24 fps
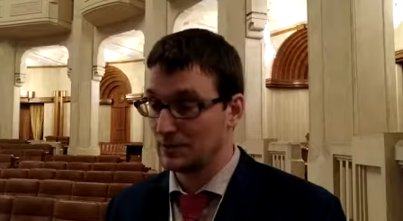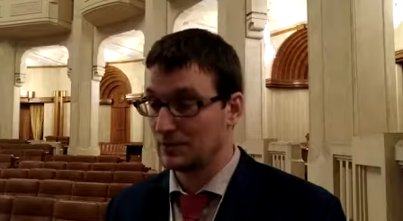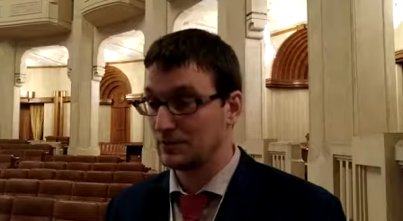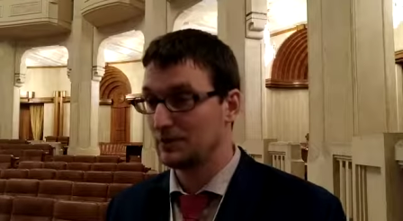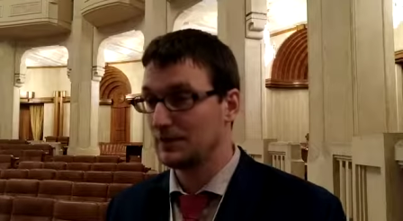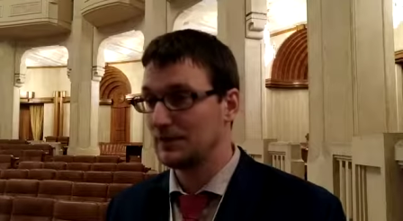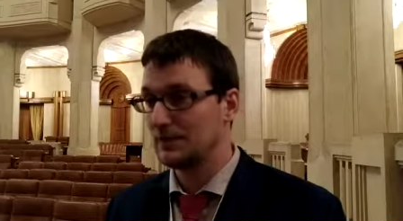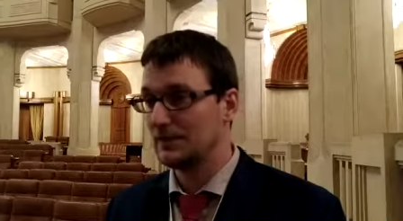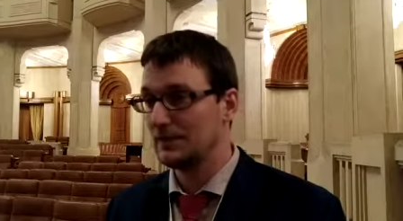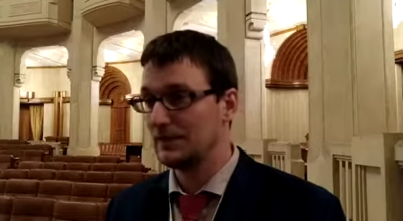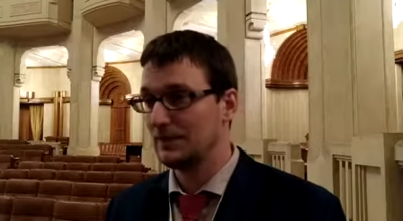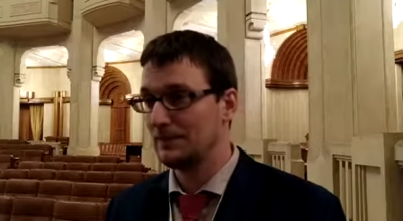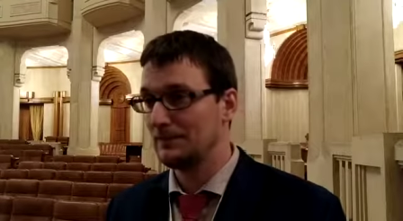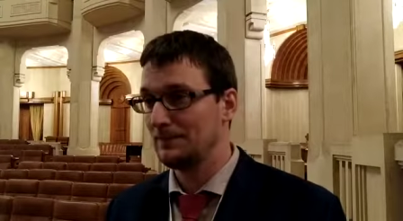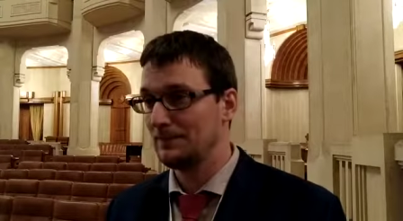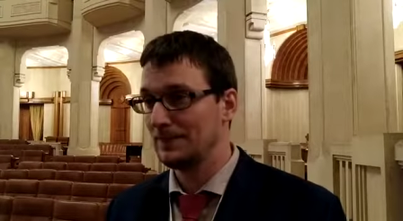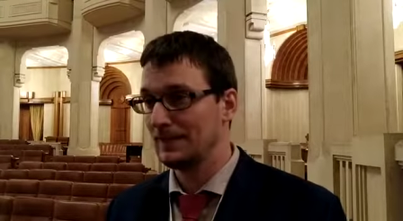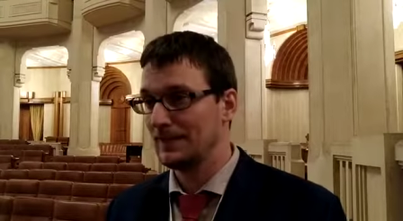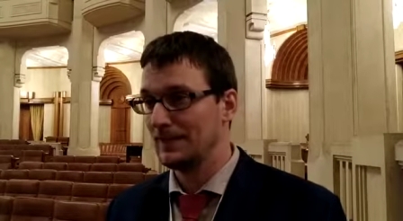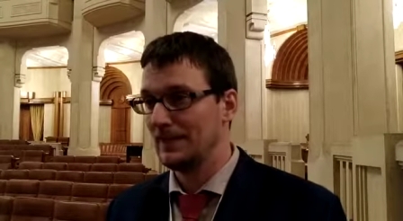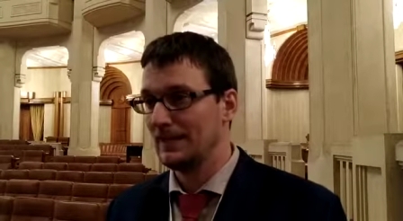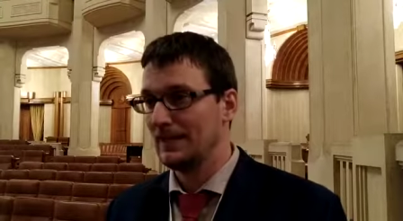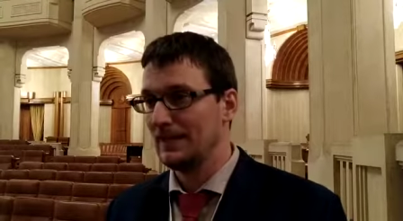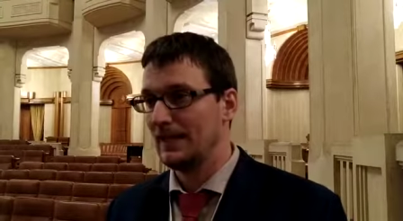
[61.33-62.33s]
community
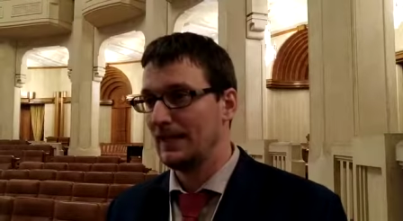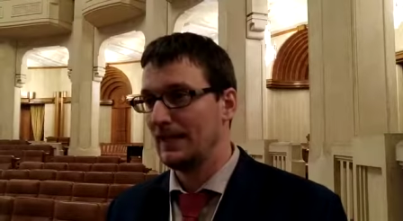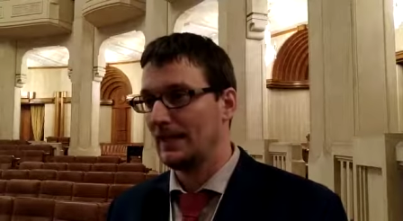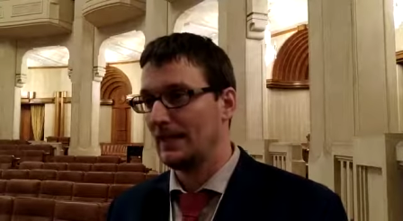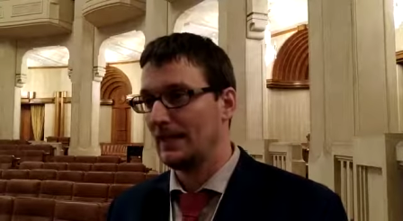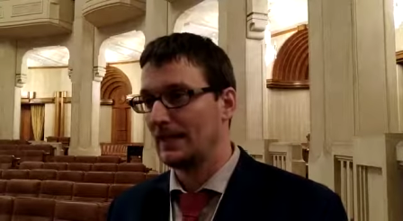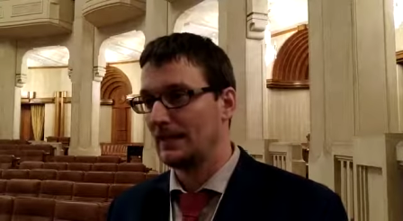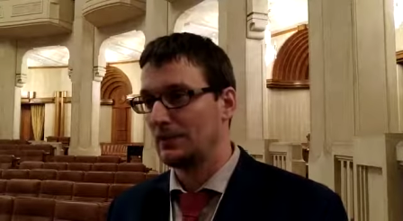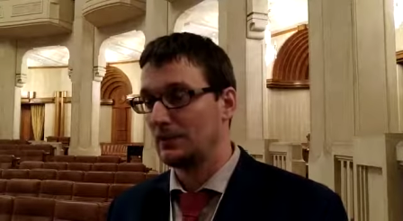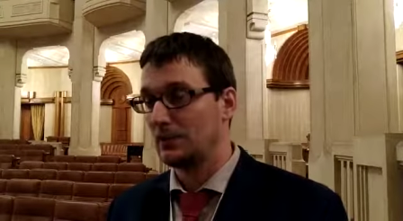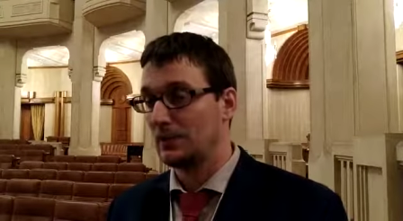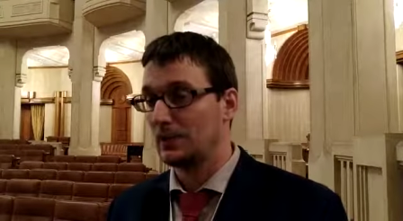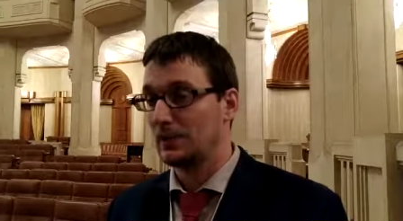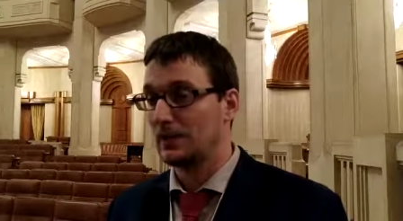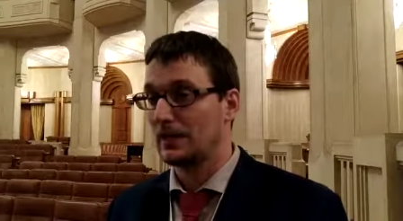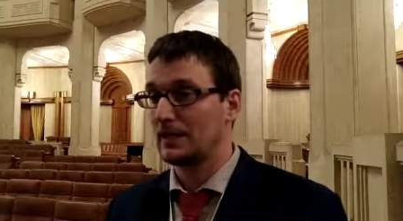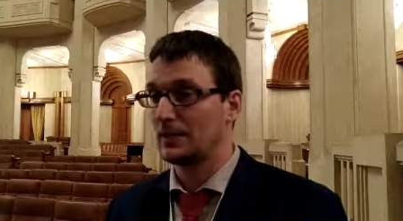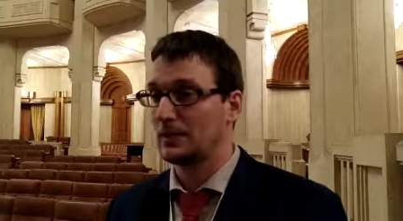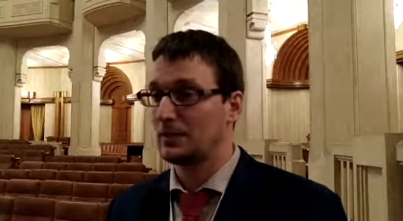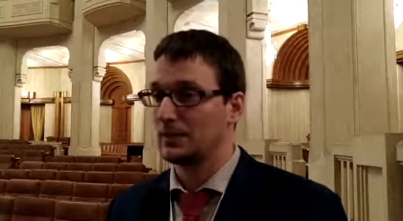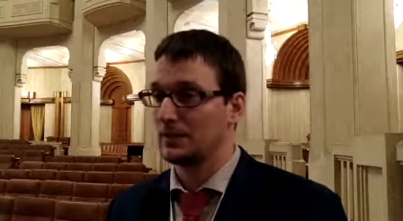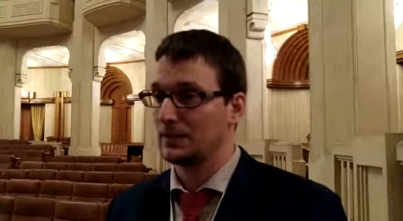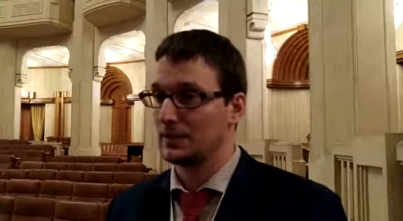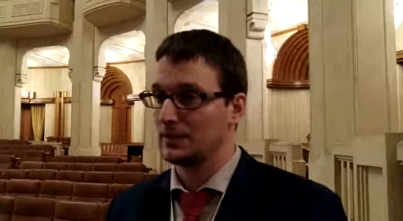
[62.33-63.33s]
and we
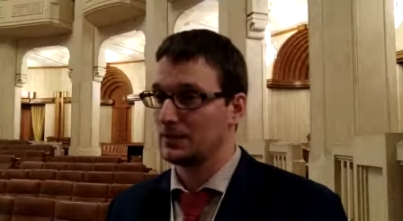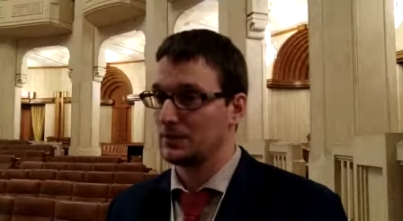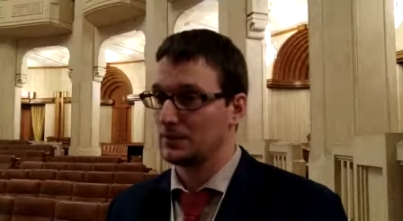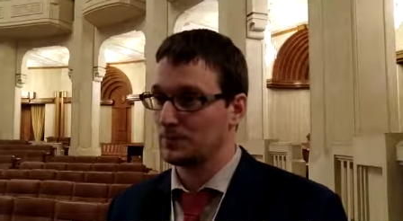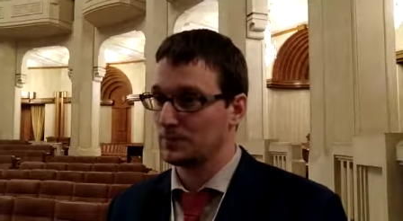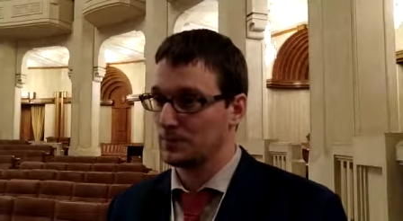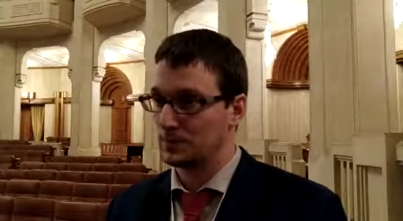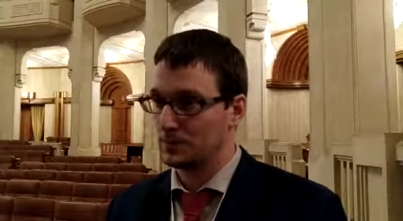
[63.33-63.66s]
are going to